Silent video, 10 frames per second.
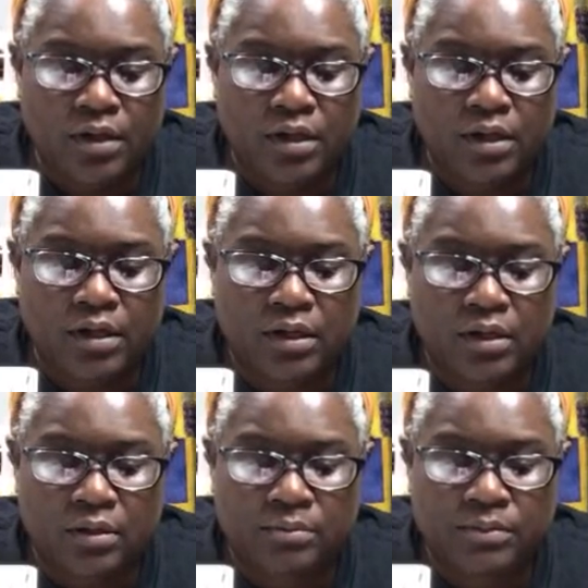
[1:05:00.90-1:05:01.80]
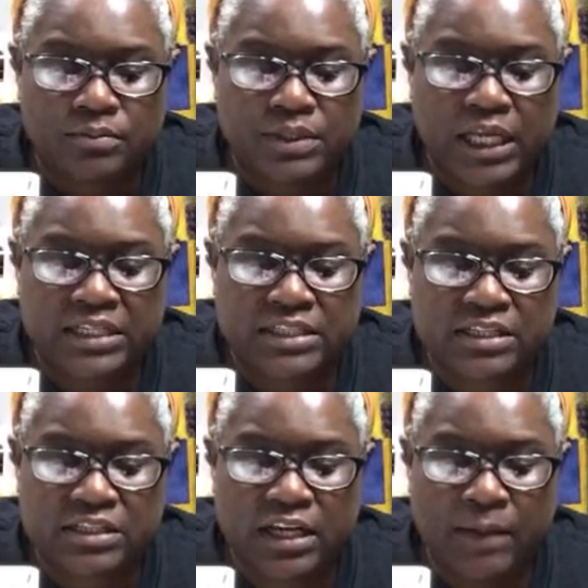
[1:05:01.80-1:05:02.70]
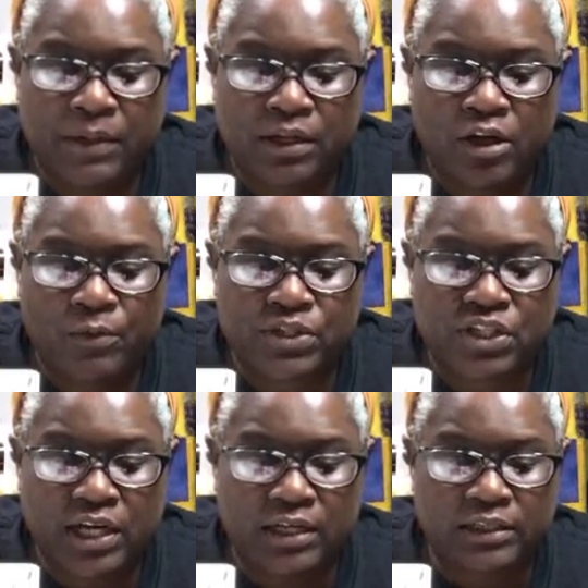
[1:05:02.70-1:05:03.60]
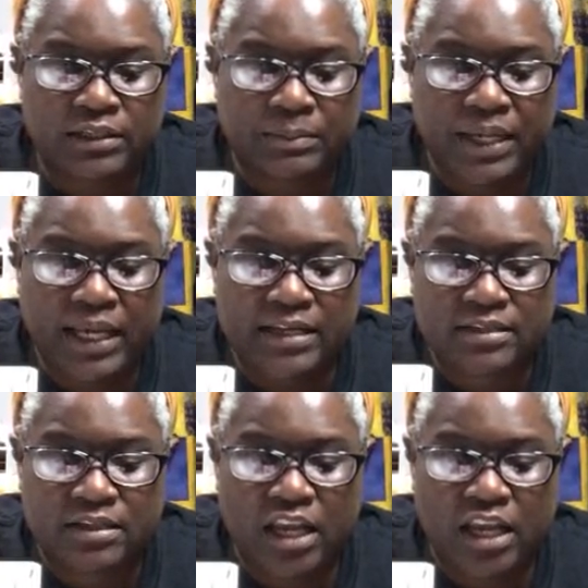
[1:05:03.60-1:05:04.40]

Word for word: Um, Ellie says, yeah, I'm along with y'all on the mask.